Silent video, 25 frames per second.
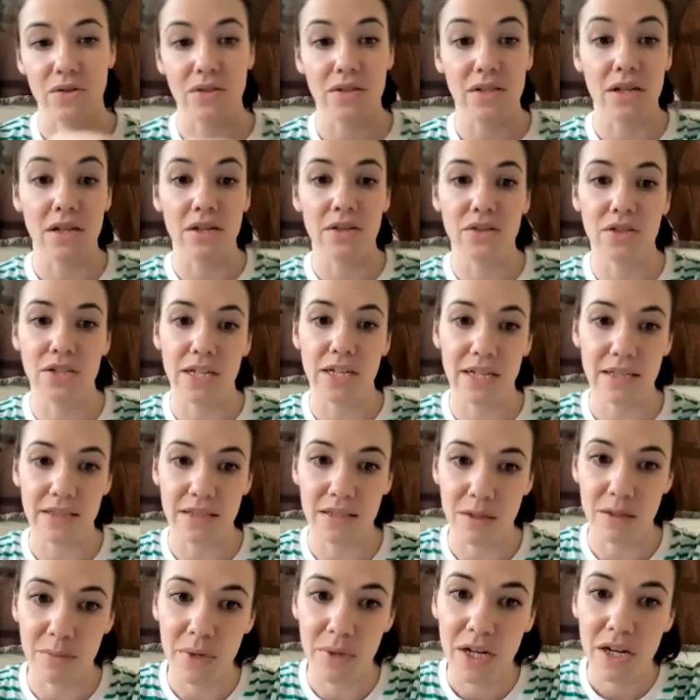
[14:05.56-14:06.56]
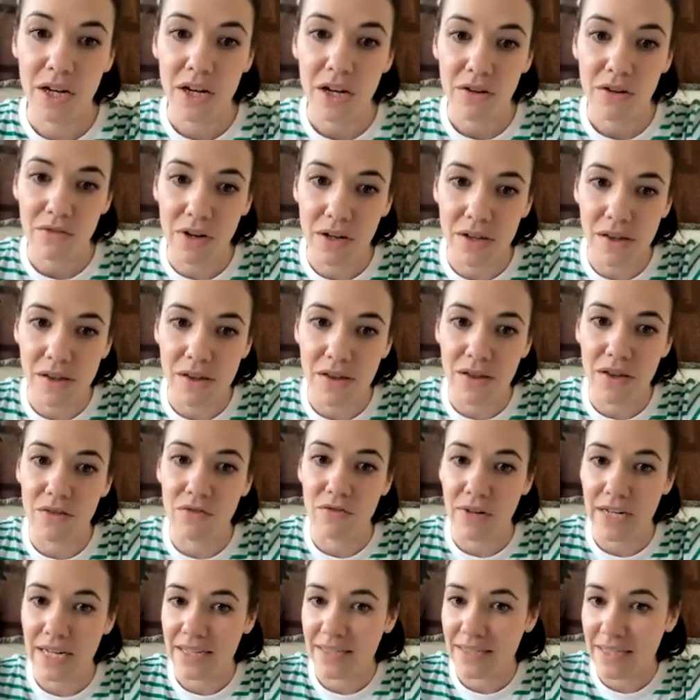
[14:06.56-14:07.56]
solutionism rather
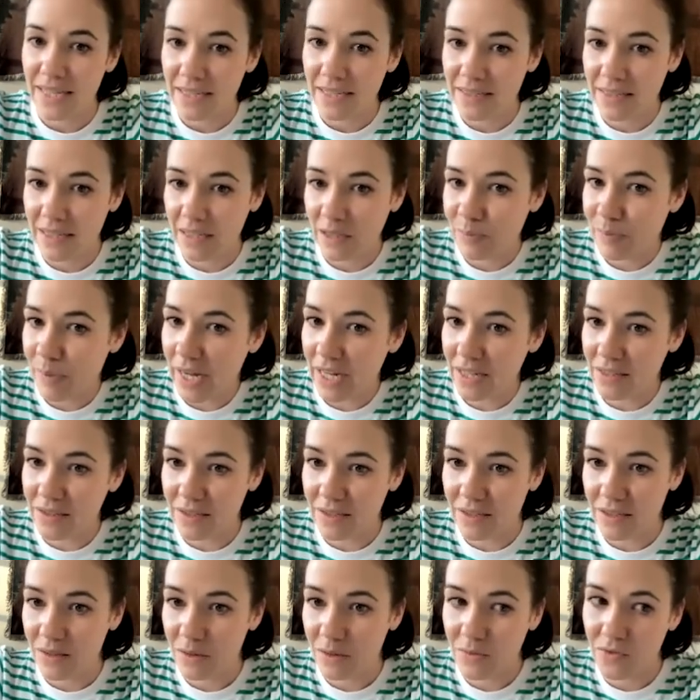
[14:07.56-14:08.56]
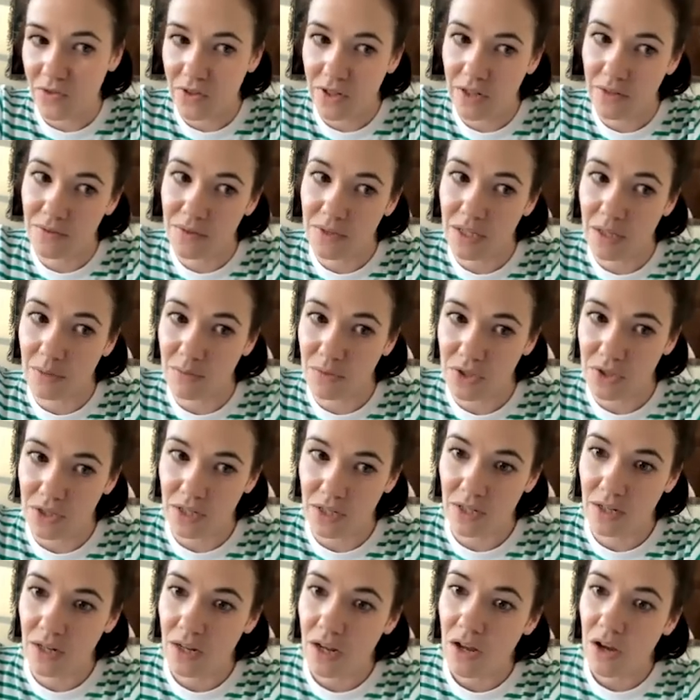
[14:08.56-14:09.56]
than reassessing patterns of
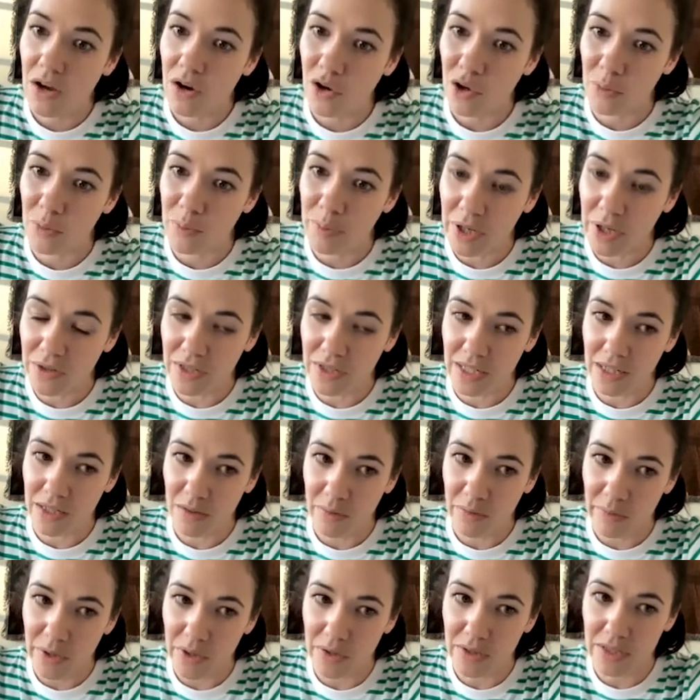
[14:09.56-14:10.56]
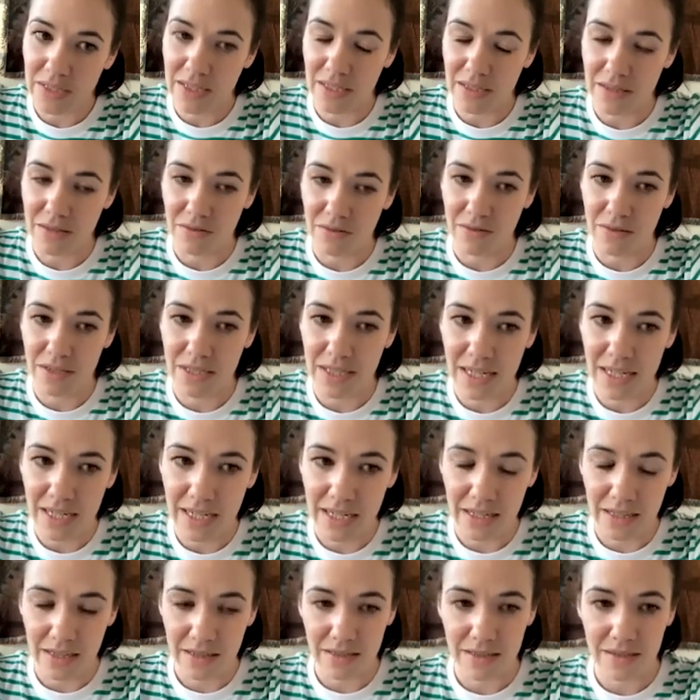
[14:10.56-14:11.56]
consumption or building communities of
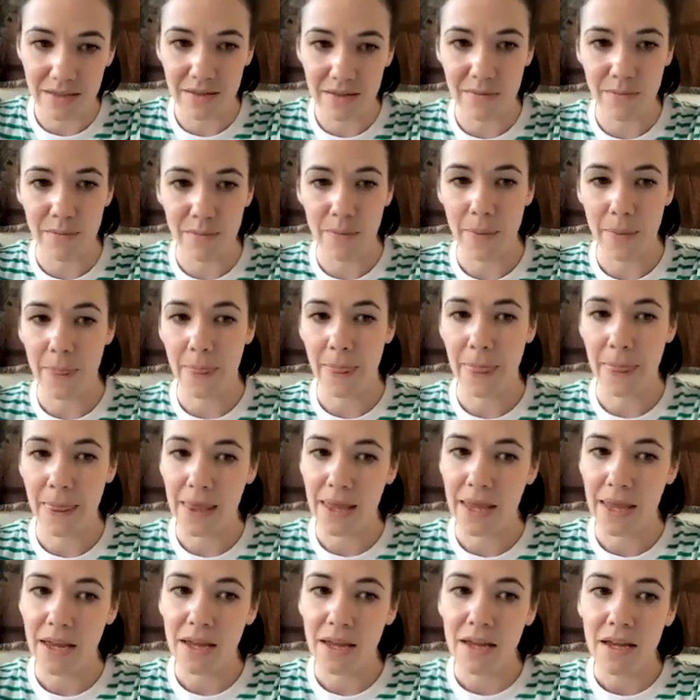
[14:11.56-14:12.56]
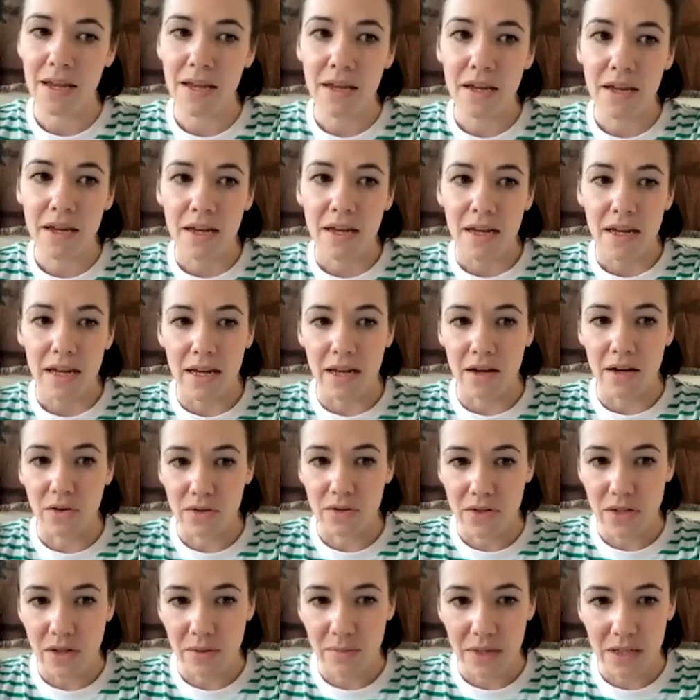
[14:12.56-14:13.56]
resilience. It
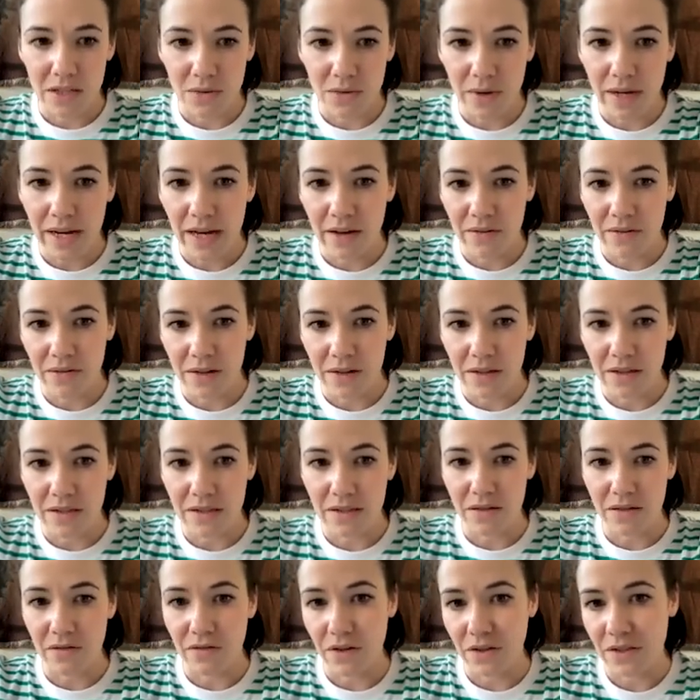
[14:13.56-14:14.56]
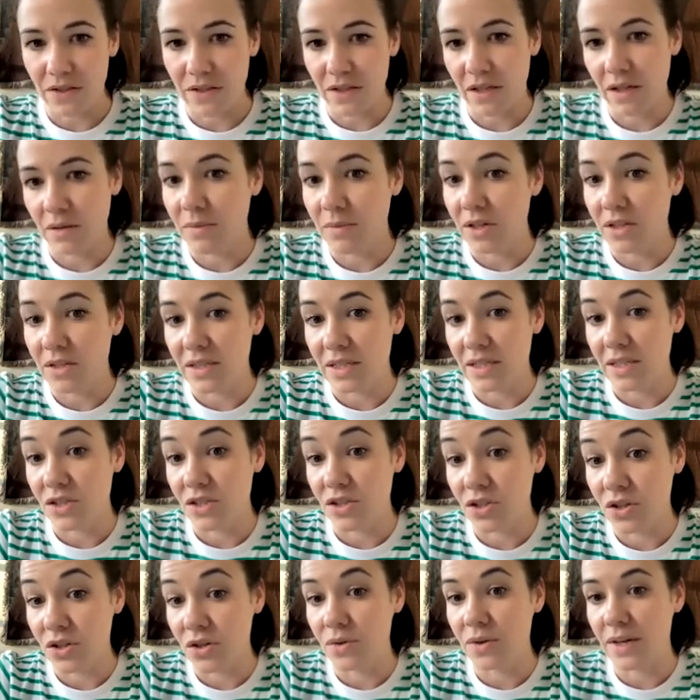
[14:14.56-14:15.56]
also means where efforts to foster community
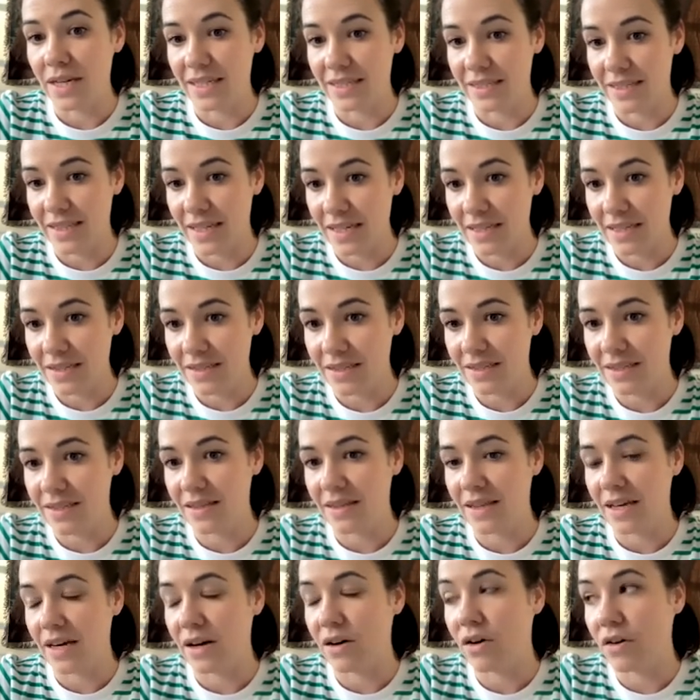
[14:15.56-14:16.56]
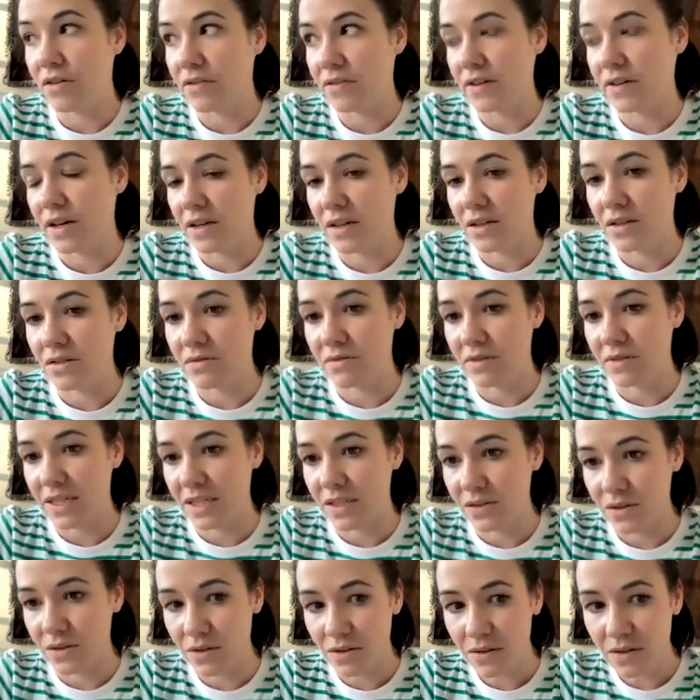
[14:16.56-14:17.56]
do exist, they're often
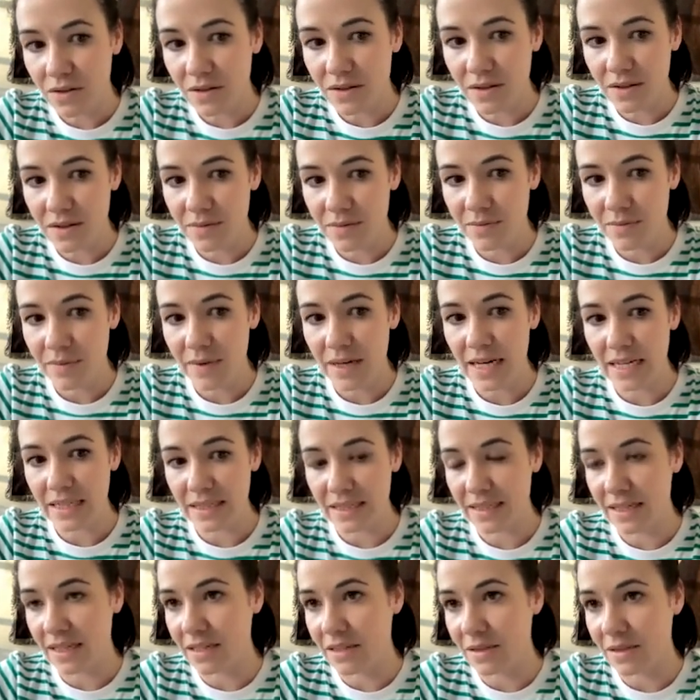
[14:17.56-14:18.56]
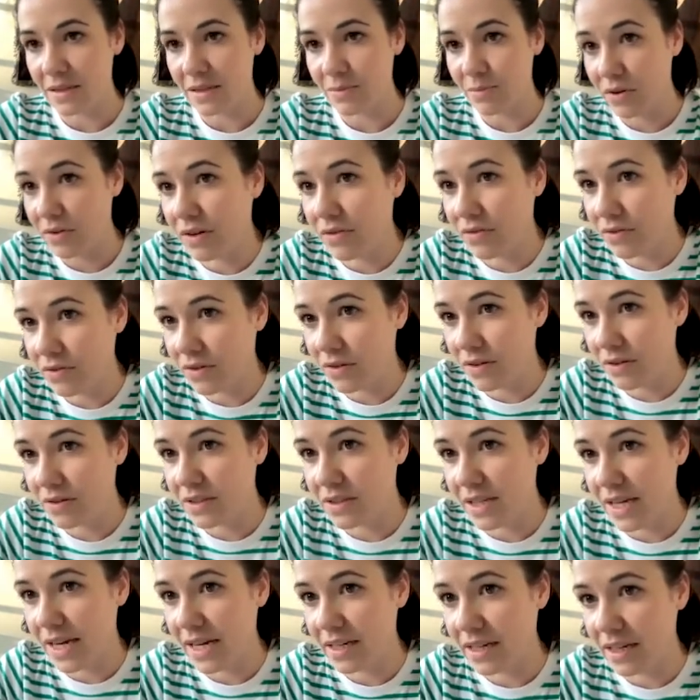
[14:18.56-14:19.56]
under-resourced and seen as peripheral
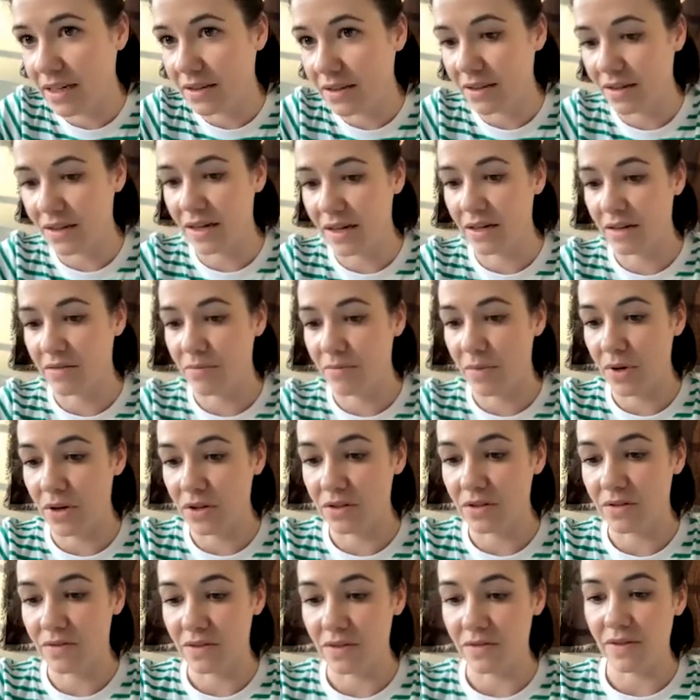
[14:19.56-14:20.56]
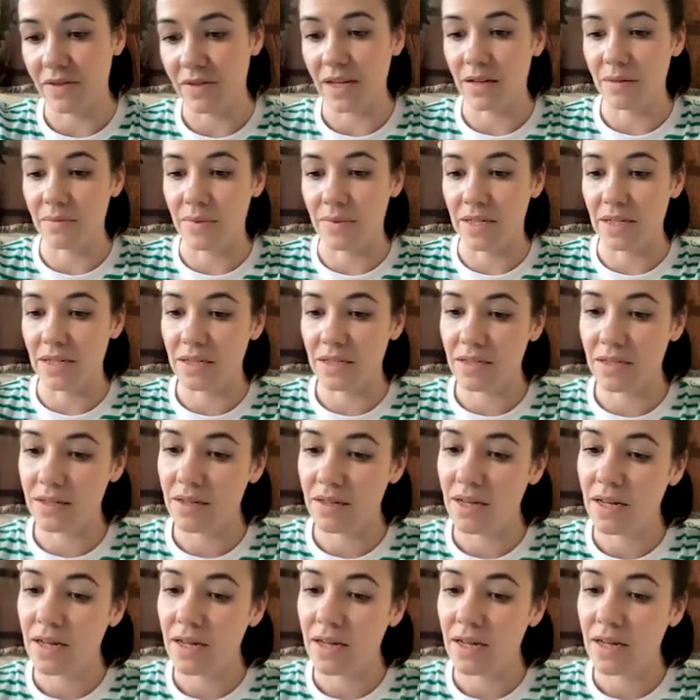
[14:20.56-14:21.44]
to any other kind of mode of development.